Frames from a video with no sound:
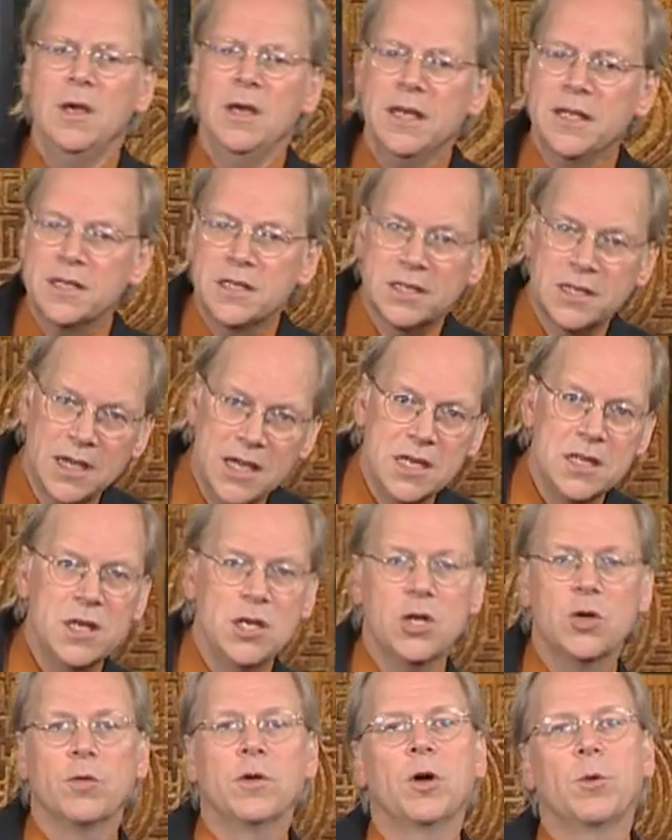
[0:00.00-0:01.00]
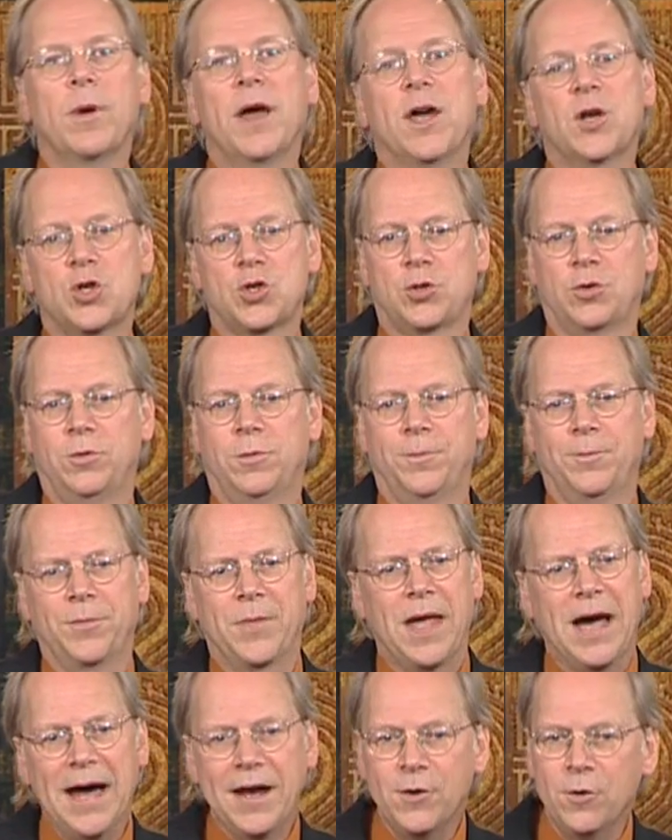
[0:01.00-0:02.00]
In saying that you're irrational,
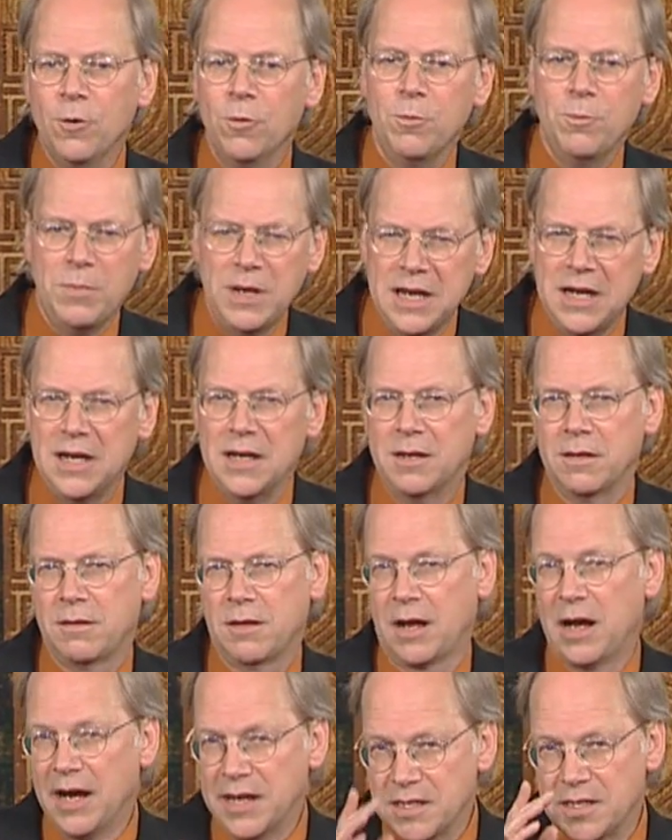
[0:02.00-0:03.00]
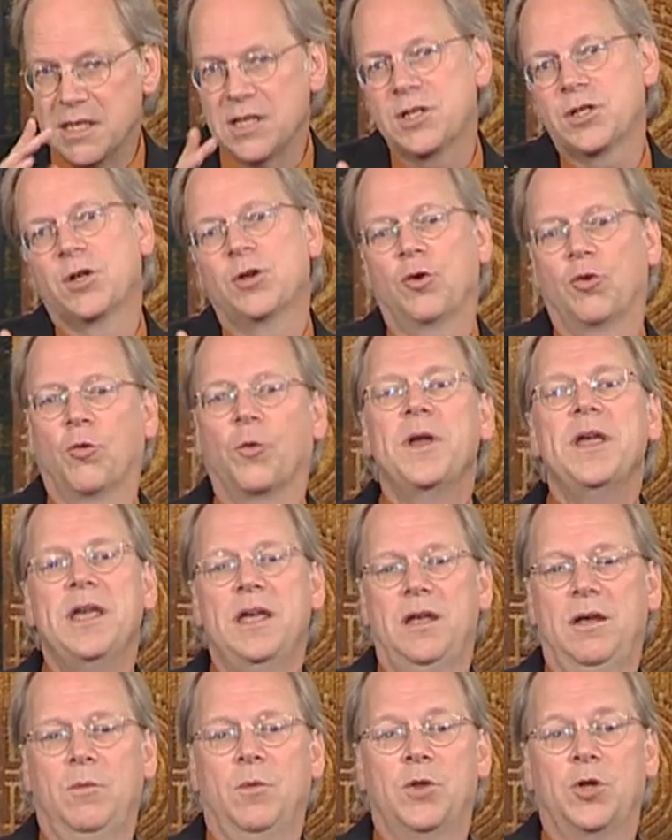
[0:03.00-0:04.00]
I don't mean that I
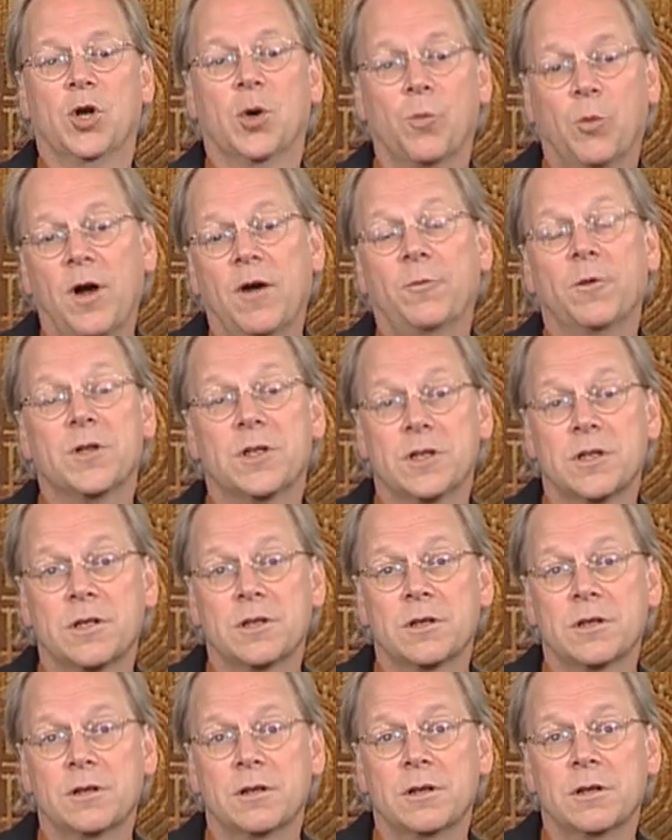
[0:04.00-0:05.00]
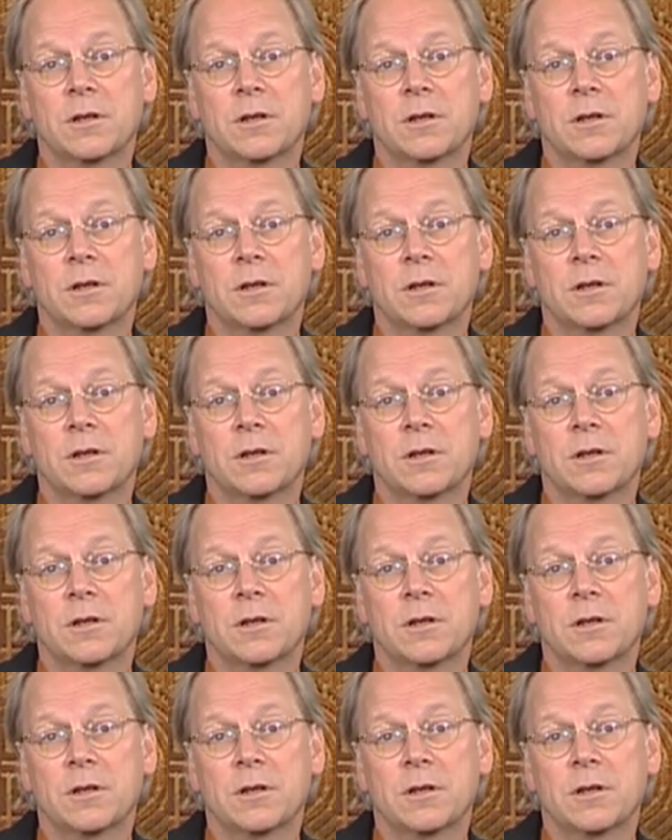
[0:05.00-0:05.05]
disagree with your preferences.